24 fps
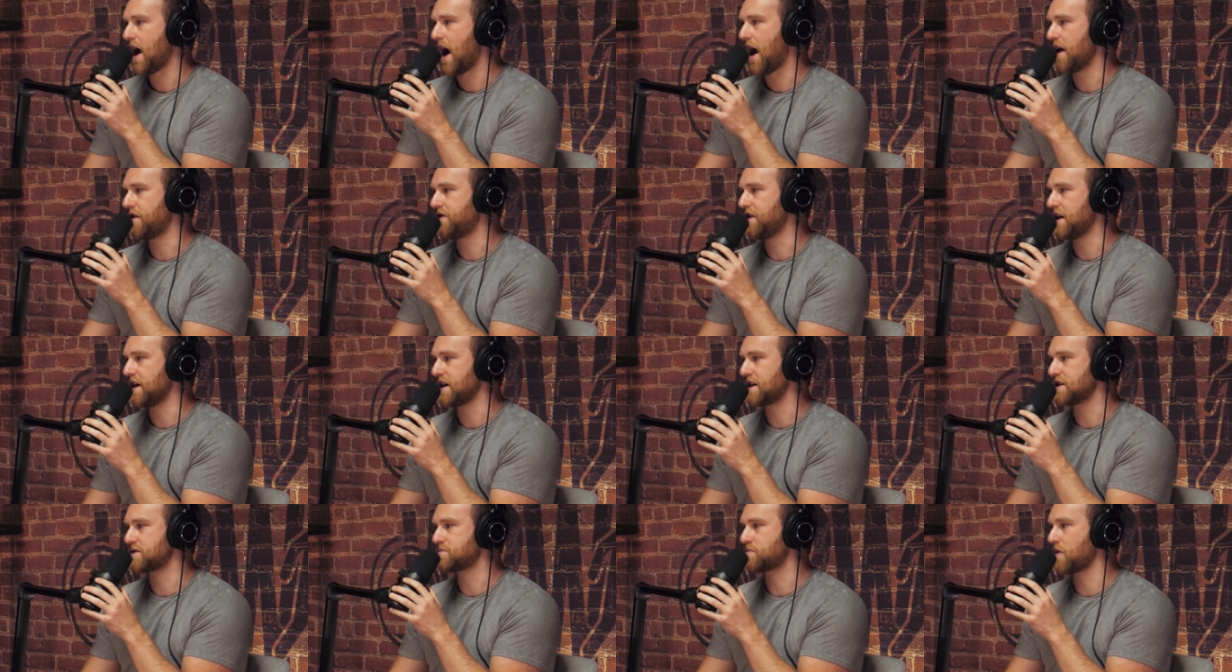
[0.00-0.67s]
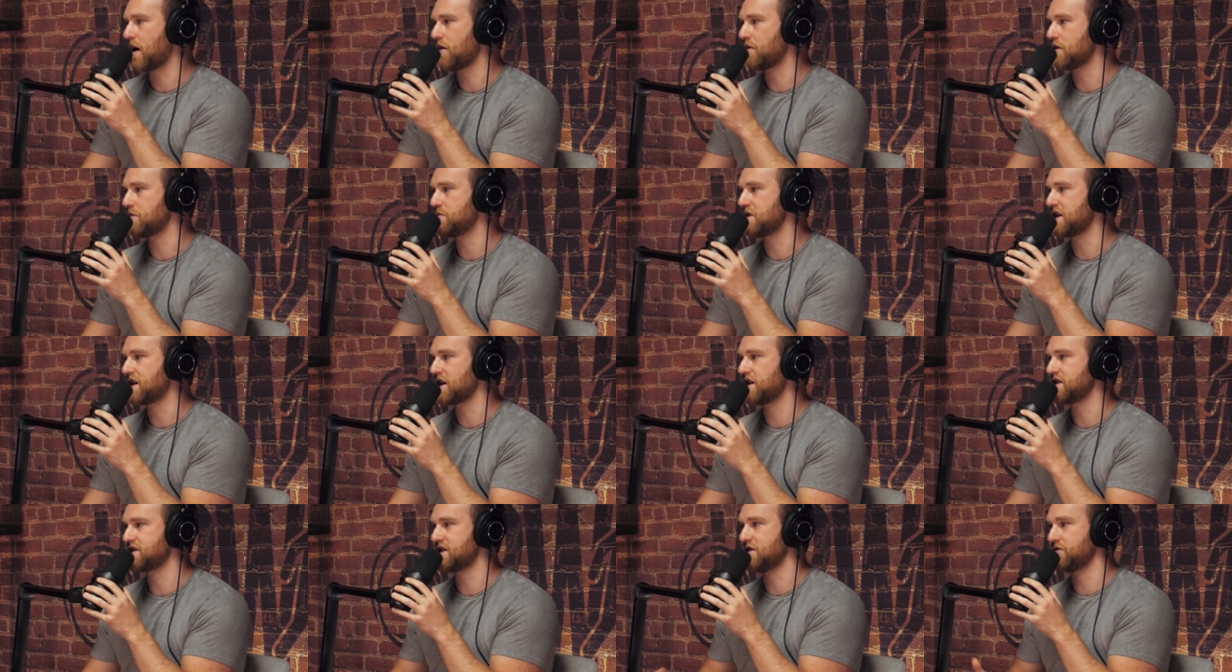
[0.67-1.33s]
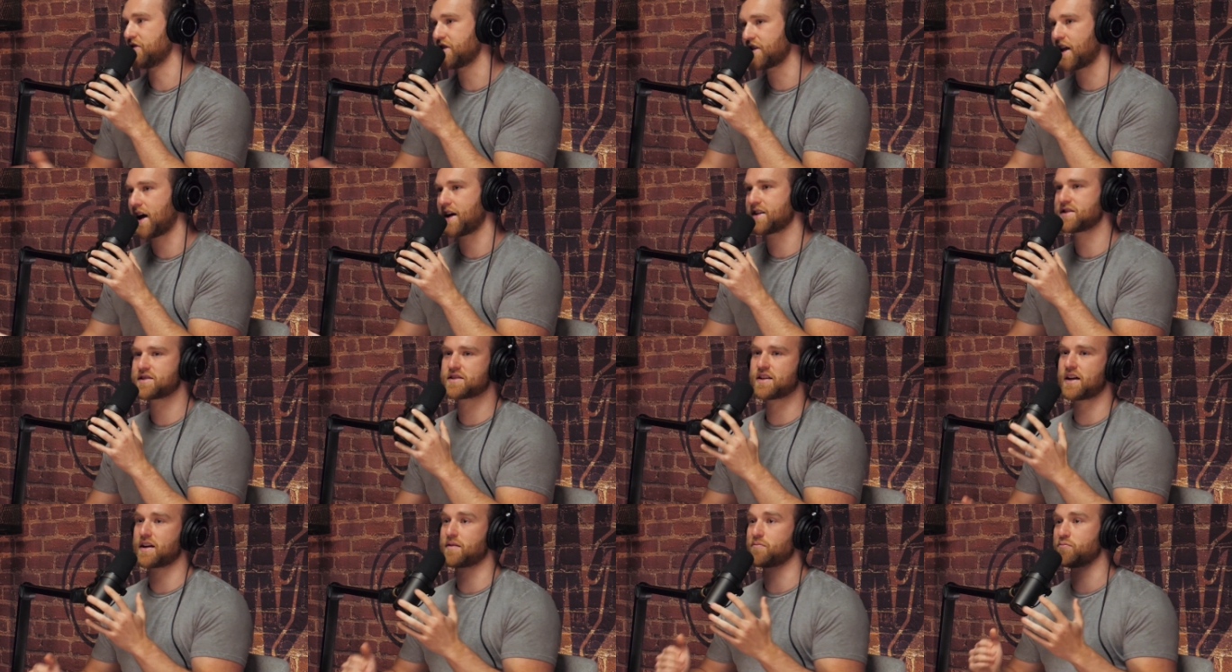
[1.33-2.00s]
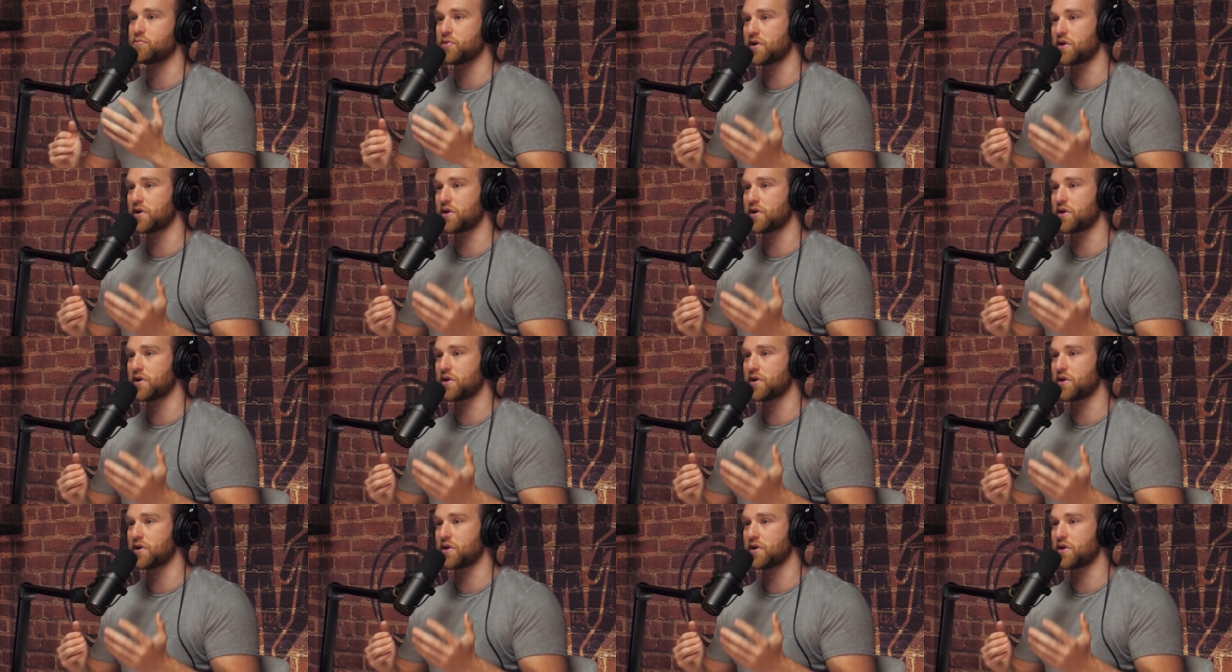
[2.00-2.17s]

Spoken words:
I think it's probably because he realizes like